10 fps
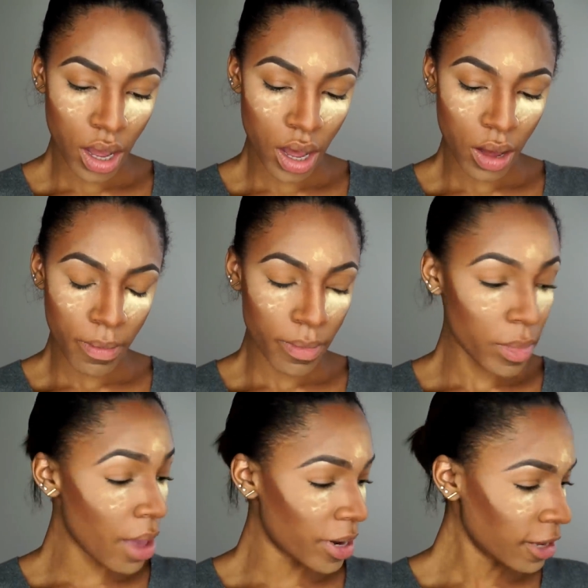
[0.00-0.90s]

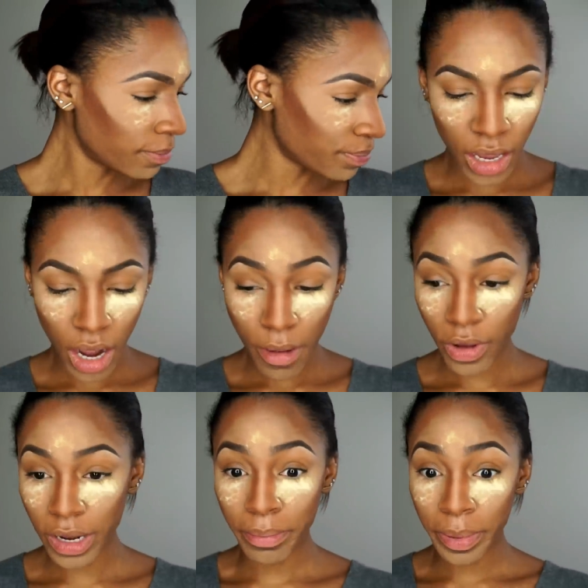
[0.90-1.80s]
um, and I'm
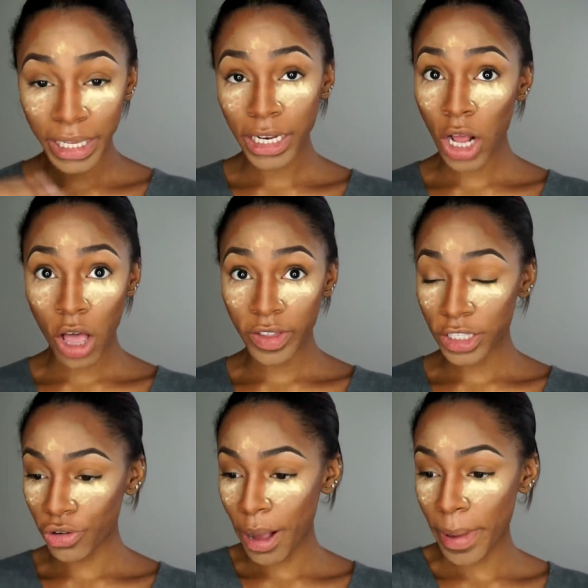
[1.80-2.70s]
gonna blend all
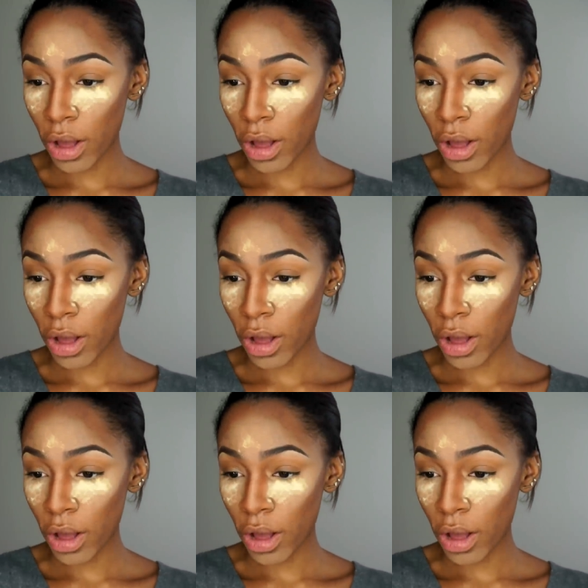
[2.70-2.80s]
this crap